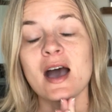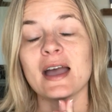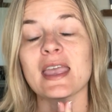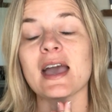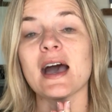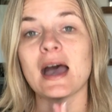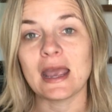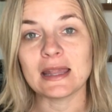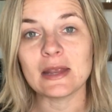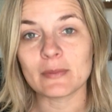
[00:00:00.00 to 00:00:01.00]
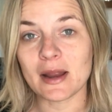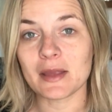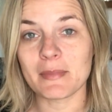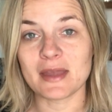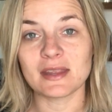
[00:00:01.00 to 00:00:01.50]
I highly
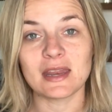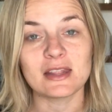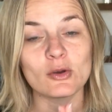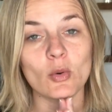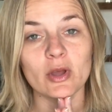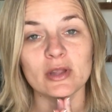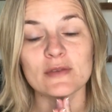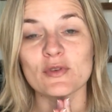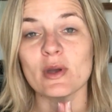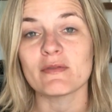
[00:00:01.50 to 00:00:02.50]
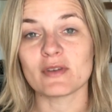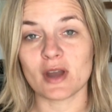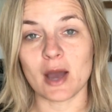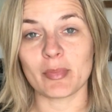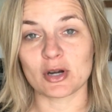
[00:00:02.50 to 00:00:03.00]
recommend getting the oil if you have
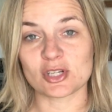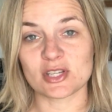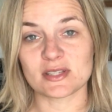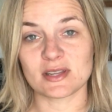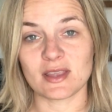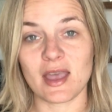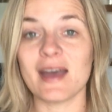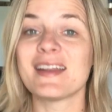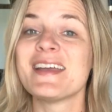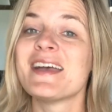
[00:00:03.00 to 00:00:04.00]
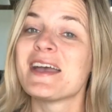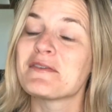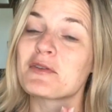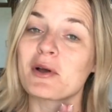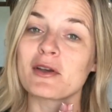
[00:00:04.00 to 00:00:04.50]
not purchased it yet.
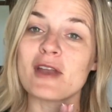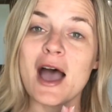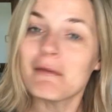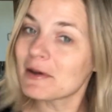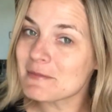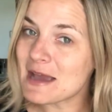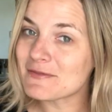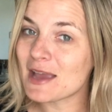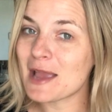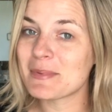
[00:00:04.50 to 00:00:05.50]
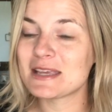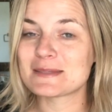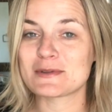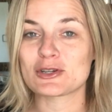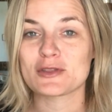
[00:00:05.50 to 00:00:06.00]
If you are not one of my
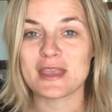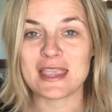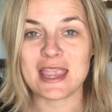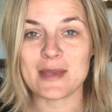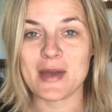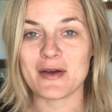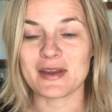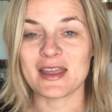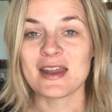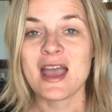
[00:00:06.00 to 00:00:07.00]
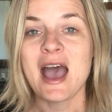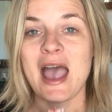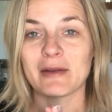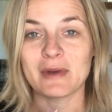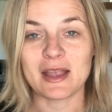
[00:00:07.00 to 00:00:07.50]
VIPs but you're thinking about it,
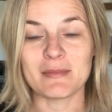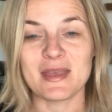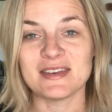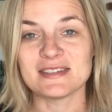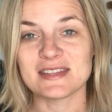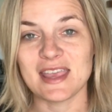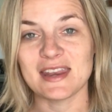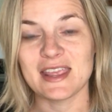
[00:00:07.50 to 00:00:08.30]
I recommend